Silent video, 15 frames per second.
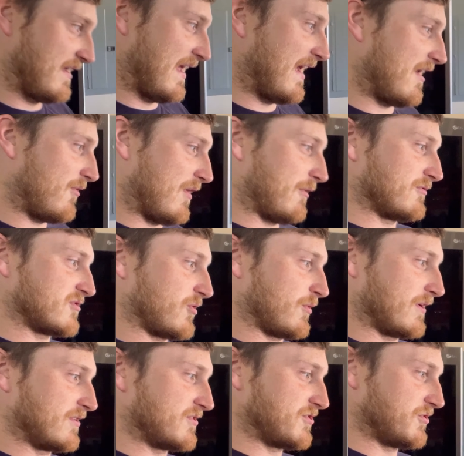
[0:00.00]
how I was
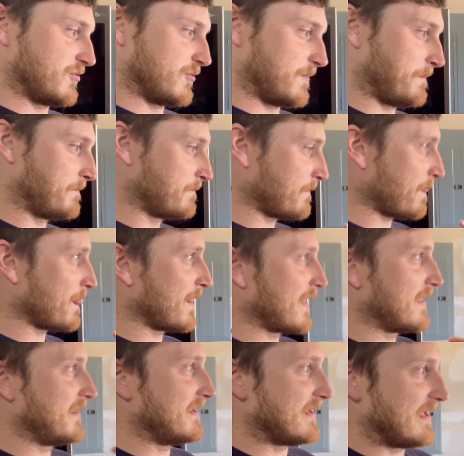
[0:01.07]
going to
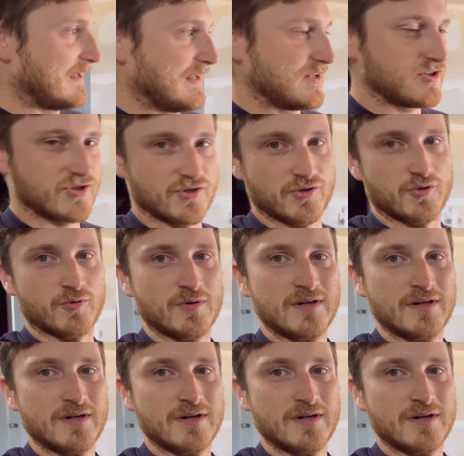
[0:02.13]
get it to